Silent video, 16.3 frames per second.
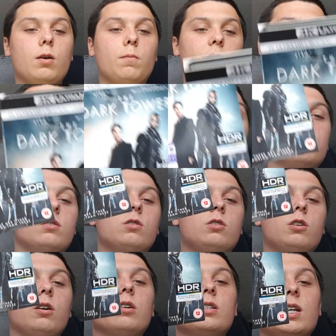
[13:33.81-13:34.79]
That is The
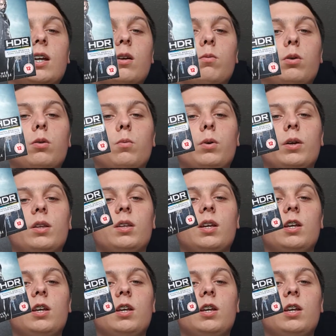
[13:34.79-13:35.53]
Dark Tower with